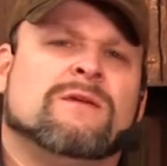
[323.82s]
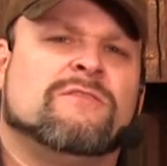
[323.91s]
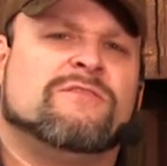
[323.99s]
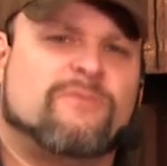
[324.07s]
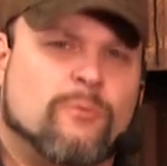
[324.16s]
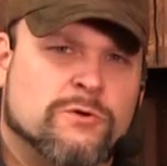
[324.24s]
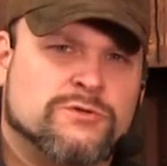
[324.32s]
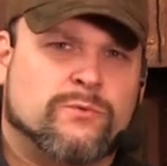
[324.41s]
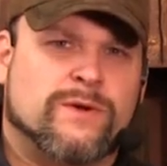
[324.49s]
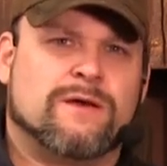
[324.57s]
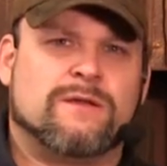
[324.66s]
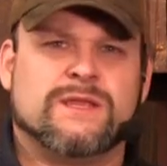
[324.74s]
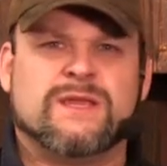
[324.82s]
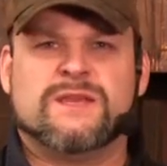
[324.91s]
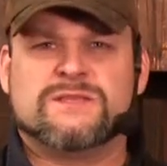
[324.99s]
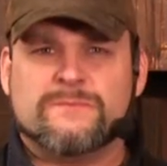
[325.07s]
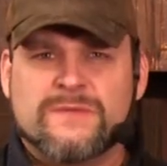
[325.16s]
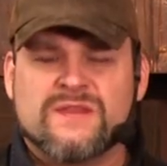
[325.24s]
Forge welding
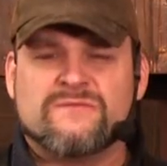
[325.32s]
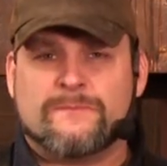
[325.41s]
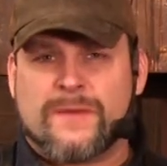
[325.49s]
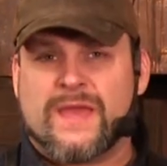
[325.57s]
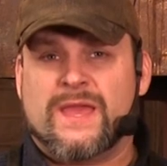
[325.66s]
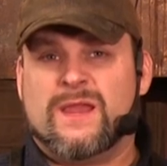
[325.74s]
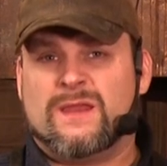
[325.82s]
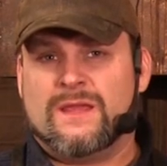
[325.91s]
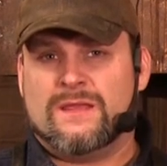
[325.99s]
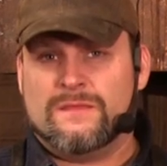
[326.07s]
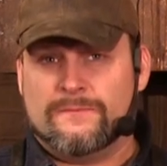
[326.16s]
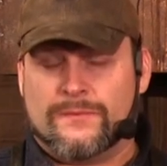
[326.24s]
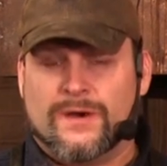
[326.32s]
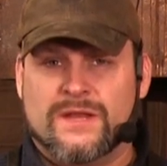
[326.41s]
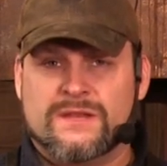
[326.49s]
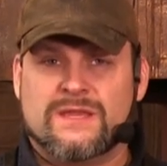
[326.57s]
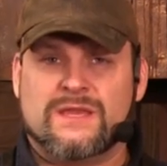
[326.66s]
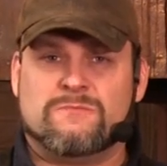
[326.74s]
is a bit of a pain in the
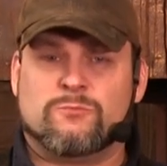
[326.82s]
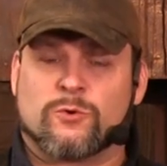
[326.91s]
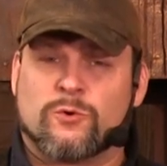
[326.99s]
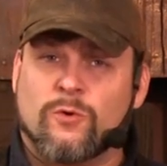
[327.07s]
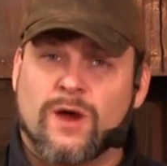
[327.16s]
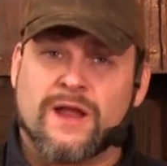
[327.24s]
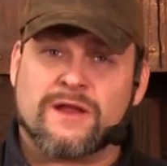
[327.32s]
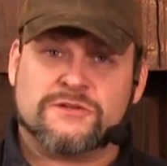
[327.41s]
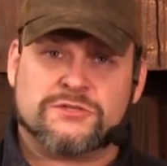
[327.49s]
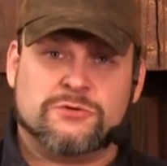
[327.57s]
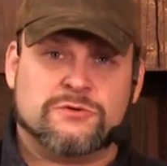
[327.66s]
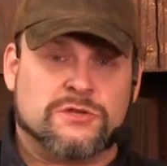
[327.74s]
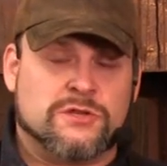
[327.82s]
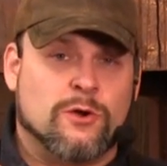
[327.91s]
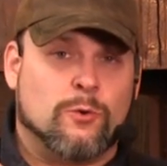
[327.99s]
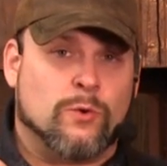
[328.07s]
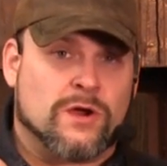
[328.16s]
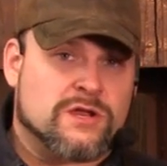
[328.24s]
butt. It requires you to
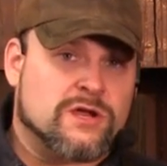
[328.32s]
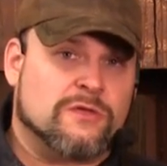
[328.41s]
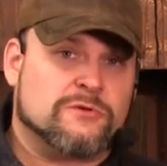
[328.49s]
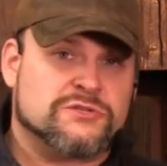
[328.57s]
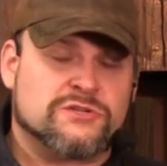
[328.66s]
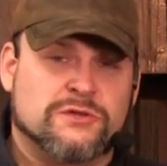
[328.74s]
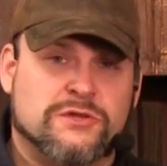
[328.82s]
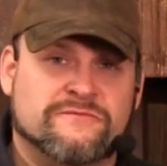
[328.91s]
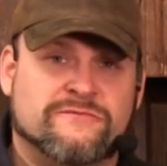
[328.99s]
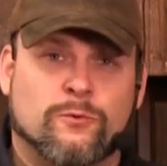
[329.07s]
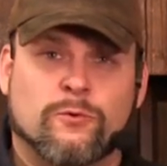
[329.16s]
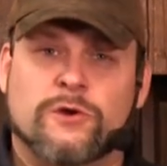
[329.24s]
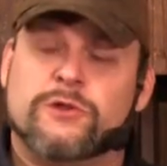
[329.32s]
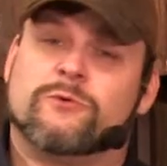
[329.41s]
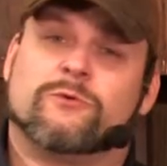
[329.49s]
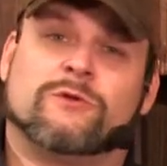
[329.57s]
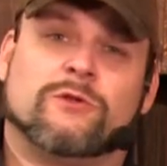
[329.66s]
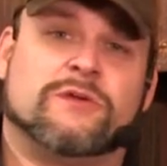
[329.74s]
know what colors you're looking for,
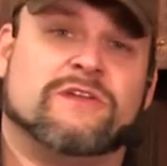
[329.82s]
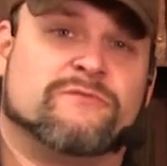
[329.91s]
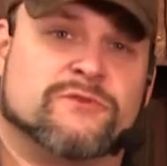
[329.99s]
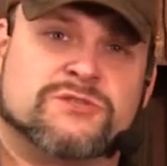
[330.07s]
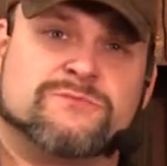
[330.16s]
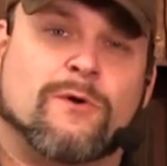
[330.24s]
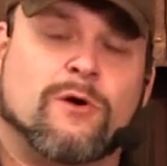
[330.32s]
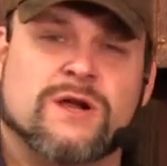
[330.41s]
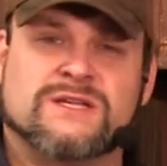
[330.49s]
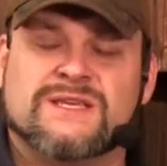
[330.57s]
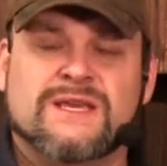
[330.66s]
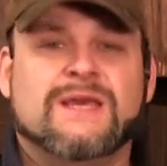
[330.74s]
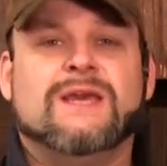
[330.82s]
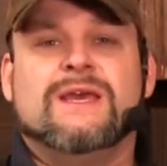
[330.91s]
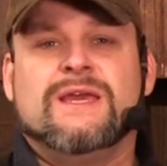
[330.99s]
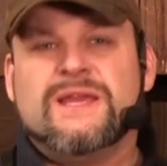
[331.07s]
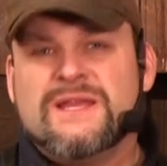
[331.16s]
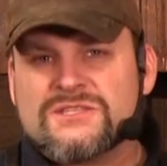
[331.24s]
you're looking for sparks.
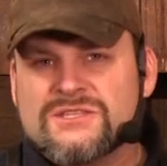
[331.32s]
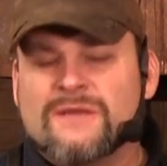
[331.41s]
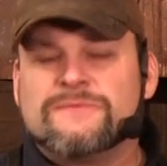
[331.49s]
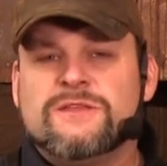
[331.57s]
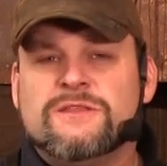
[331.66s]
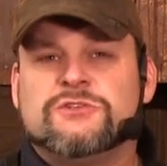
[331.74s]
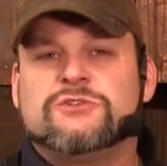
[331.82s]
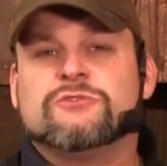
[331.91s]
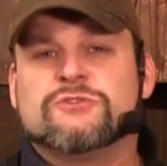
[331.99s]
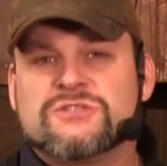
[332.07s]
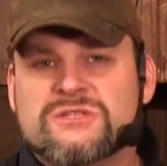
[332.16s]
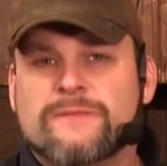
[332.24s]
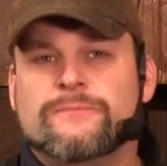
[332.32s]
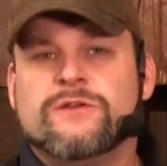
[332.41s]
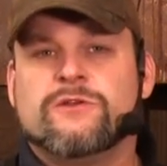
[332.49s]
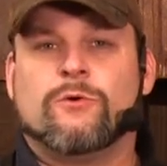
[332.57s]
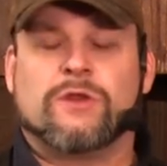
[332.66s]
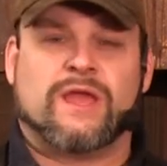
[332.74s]
It's something that you're
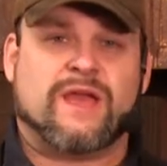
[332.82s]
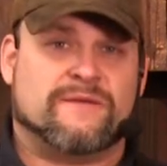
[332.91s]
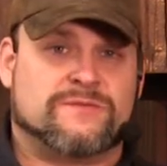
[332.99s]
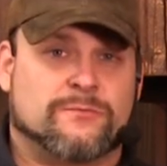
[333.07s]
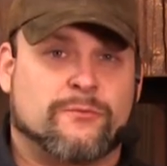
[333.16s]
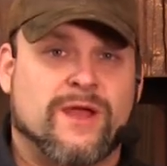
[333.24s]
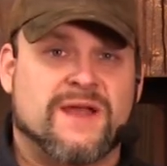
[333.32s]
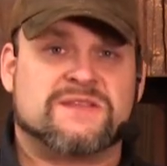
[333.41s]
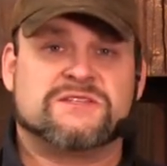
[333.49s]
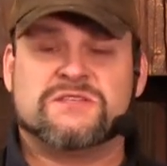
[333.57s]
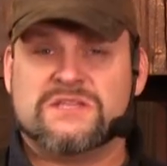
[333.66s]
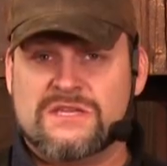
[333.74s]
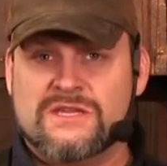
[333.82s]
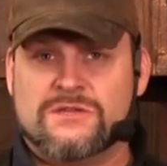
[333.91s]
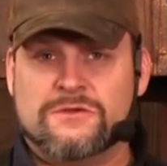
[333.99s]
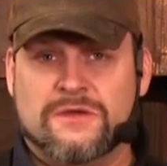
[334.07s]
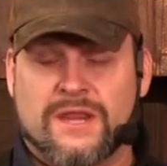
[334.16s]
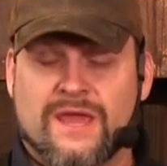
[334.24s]
simply going to have to practice to
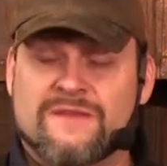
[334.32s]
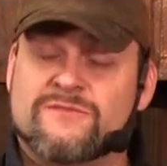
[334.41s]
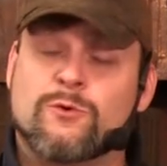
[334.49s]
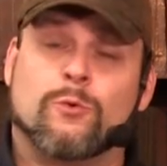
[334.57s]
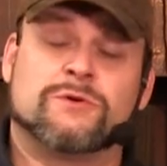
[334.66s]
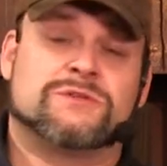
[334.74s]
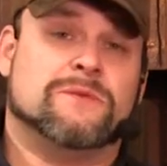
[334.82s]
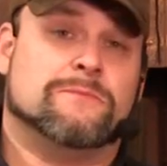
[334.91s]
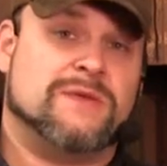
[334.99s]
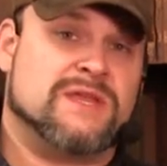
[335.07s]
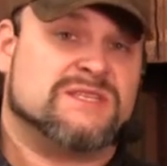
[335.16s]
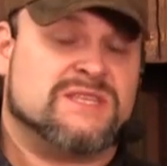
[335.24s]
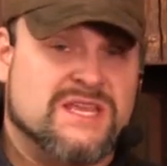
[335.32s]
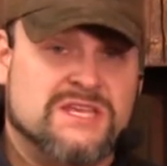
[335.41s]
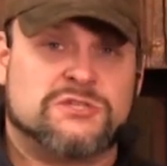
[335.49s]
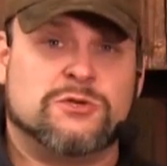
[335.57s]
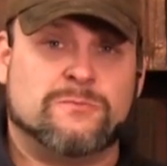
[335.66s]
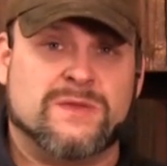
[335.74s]
get good at. Of course, the biggest
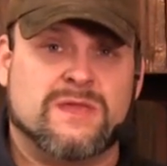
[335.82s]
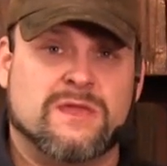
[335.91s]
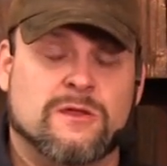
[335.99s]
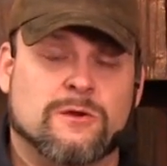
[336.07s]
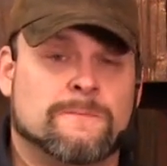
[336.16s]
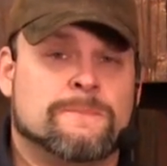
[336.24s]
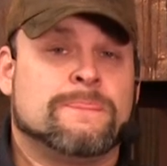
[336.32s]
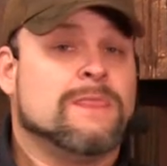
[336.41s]
issue being here